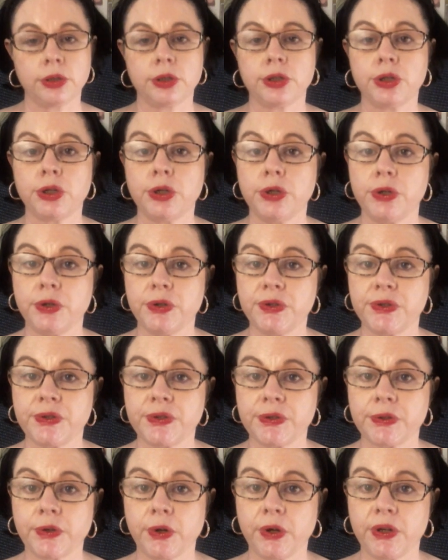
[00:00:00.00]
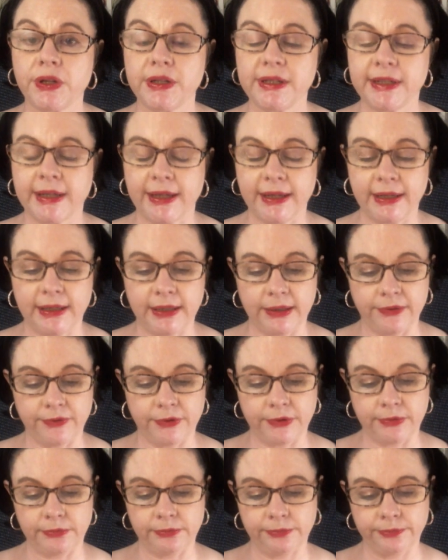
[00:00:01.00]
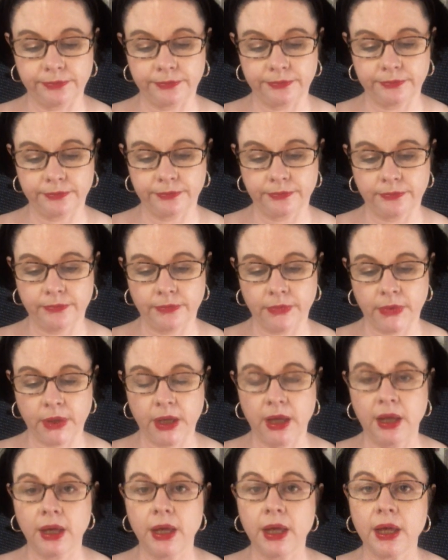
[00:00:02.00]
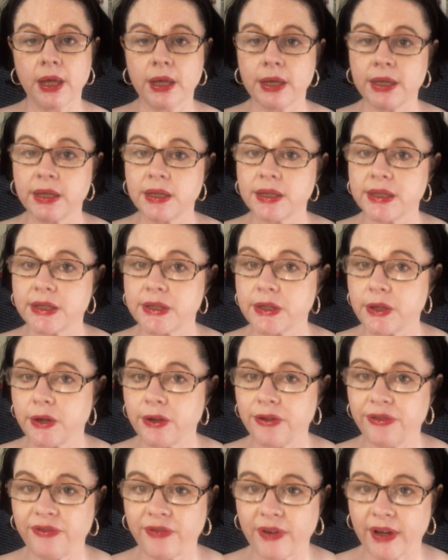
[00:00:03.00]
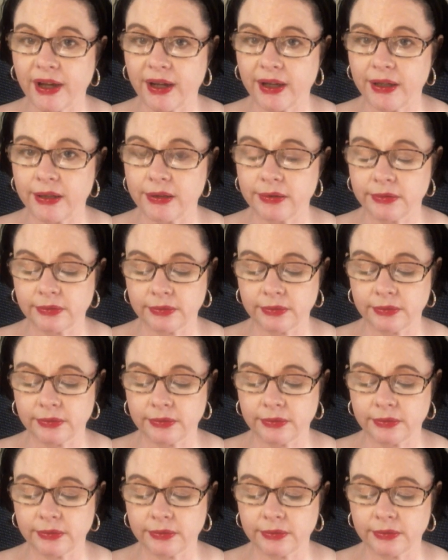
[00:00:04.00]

to use on day 11. So far,